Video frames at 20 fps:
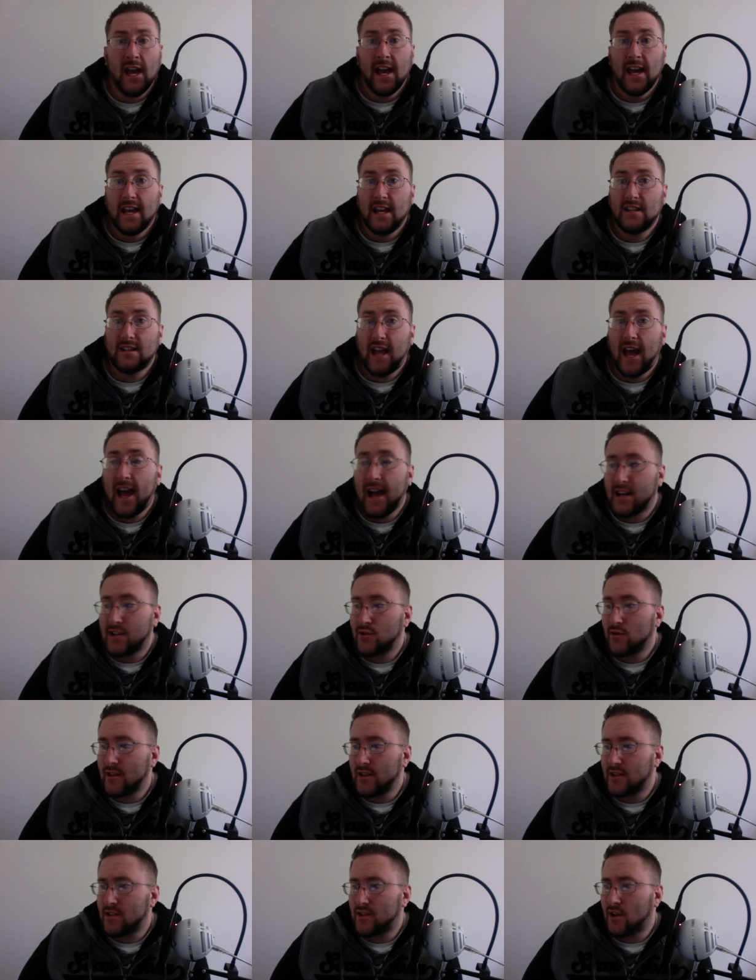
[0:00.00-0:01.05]
He's
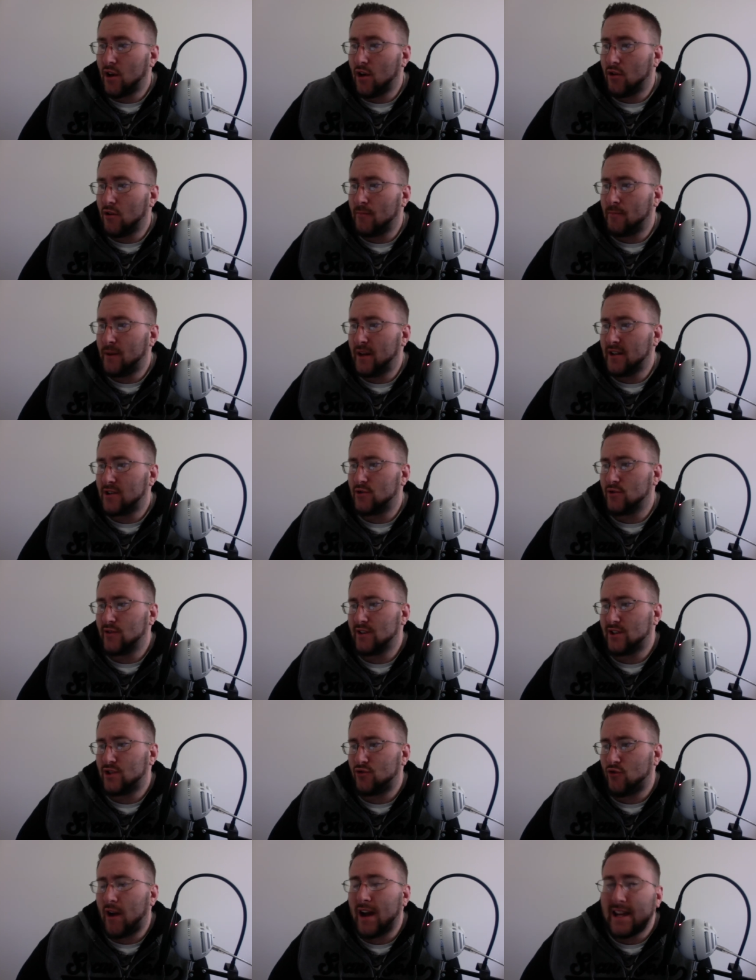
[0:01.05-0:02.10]
actually a solid pitcher. The
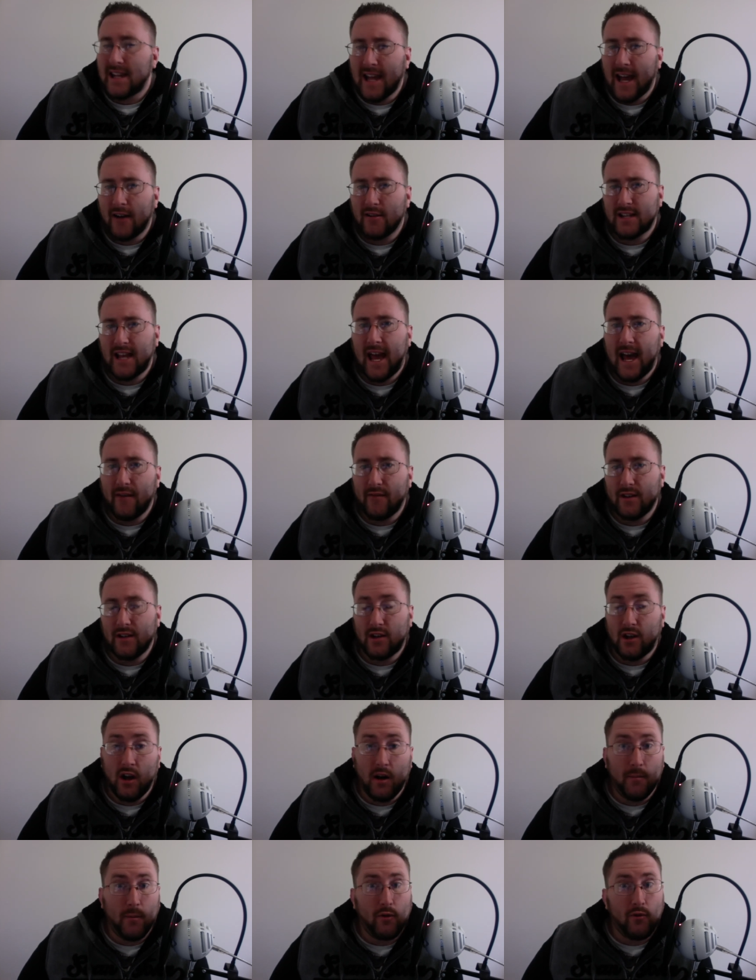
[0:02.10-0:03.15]
strikeouts haven't
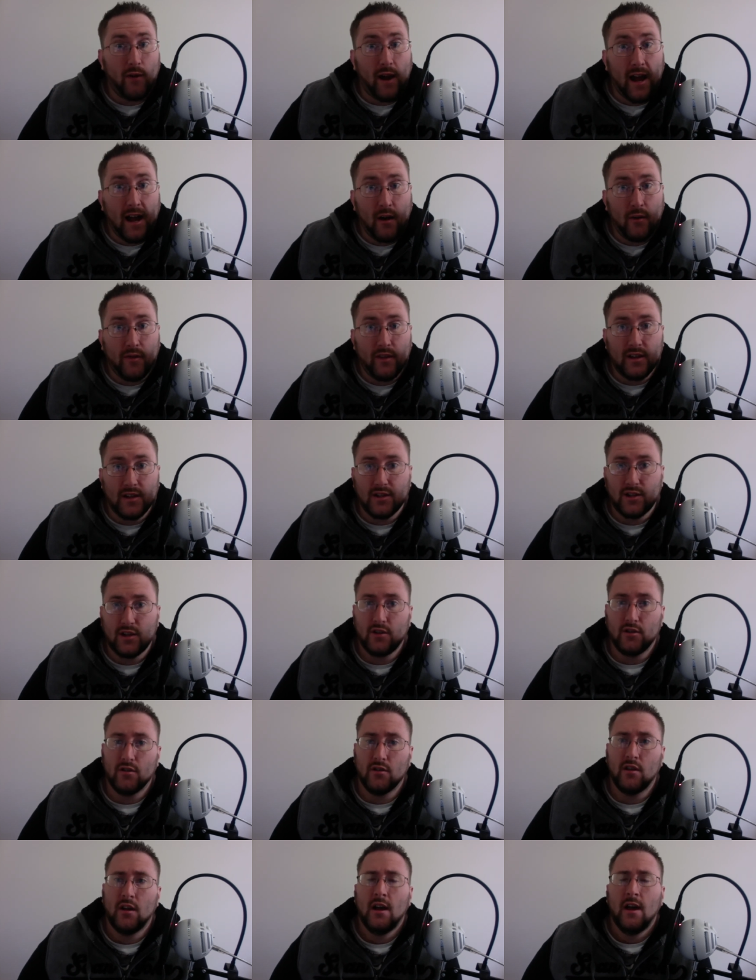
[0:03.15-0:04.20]
come around this
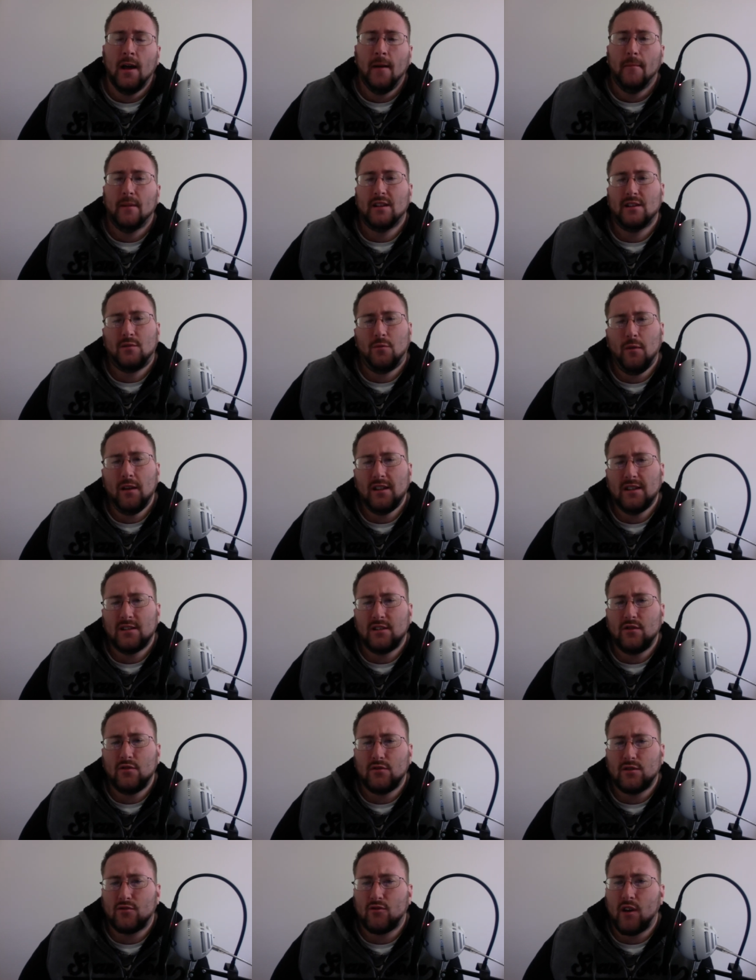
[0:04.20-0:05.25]
year, but the Twins
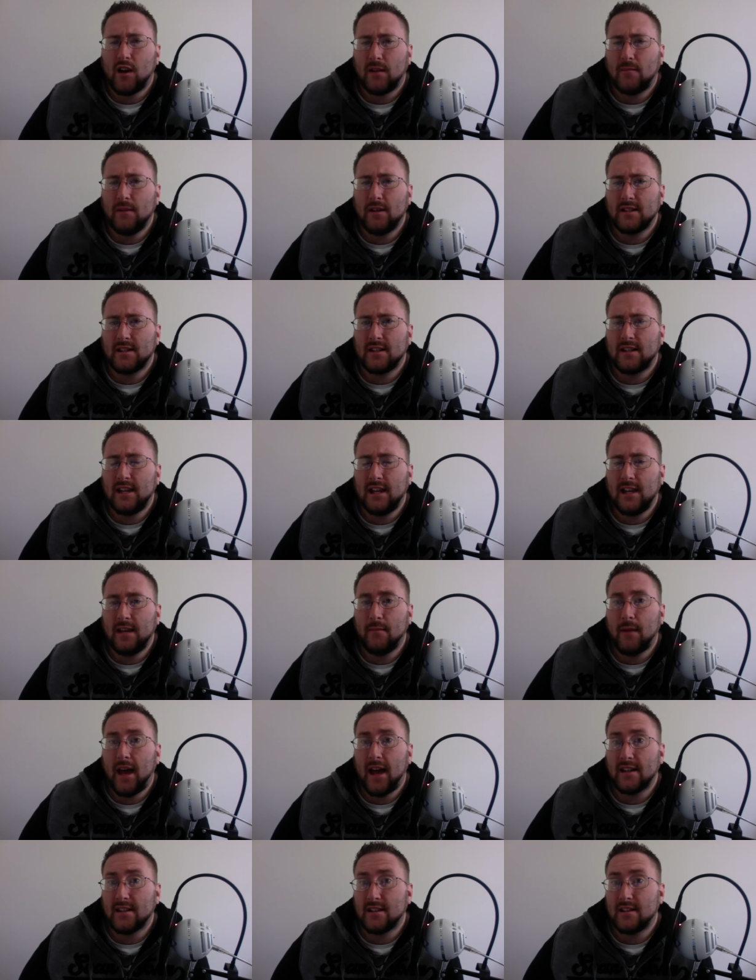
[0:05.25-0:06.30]
do strike me as a team,
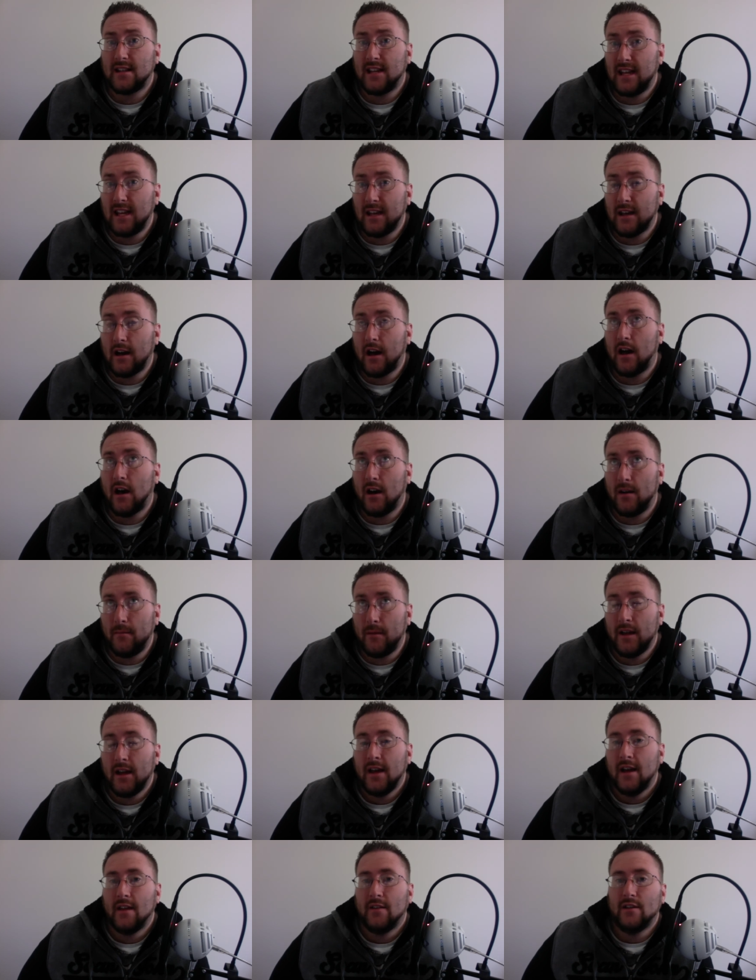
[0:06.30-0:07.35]
as a team. Uh,
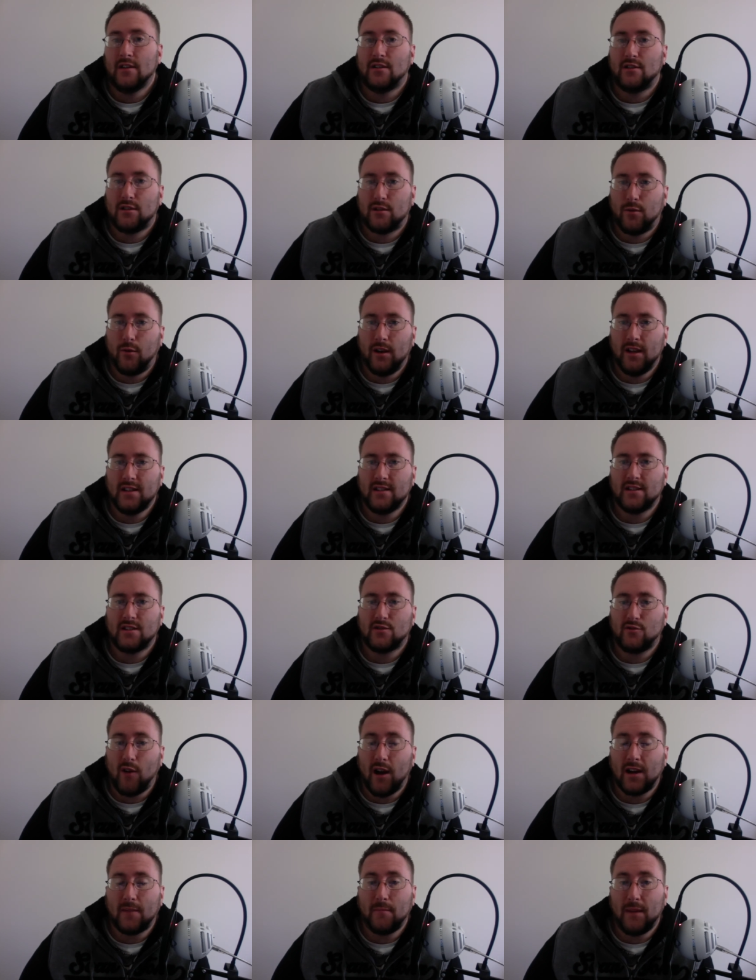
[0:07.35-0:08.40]
the Twins
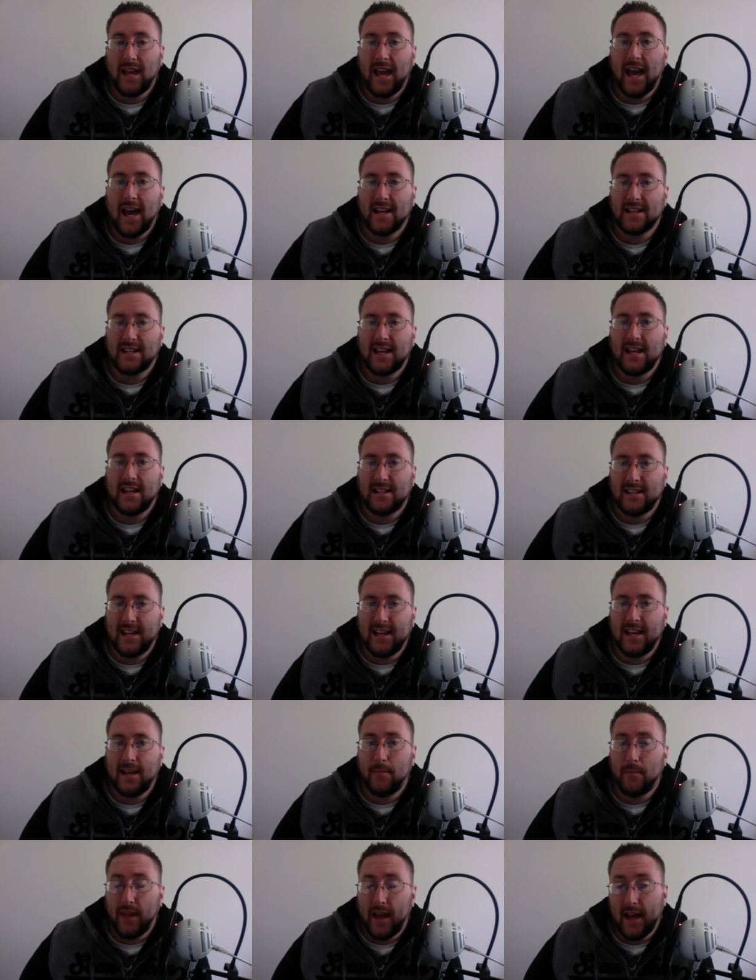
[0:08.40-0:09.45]
strike me as a
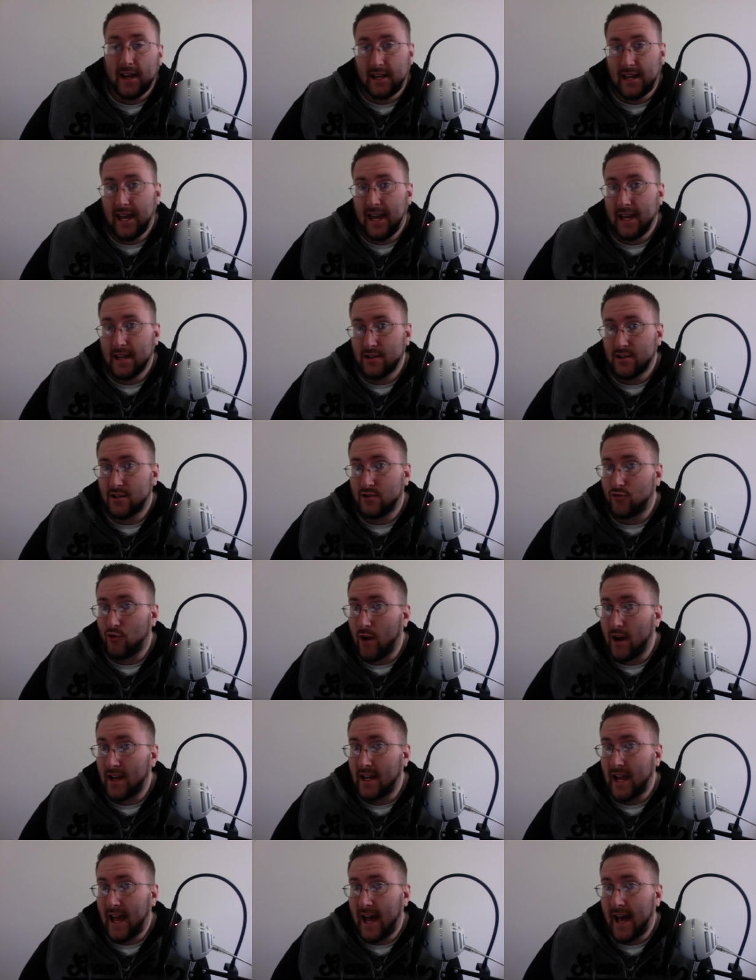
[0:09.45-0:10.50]
team that can
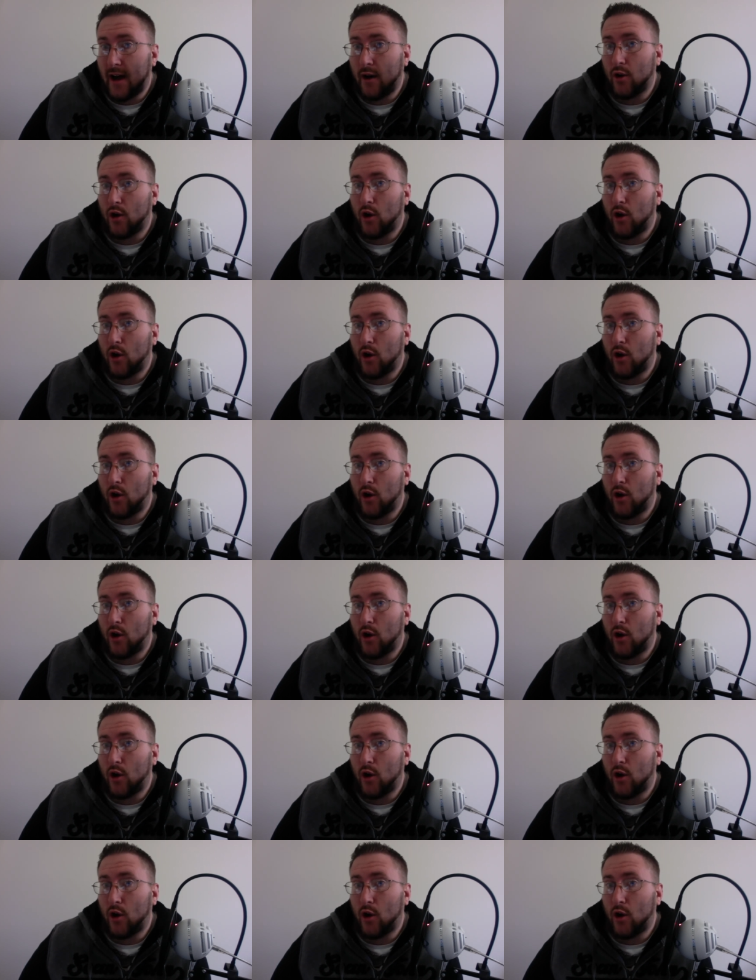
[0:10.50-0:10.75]
strike out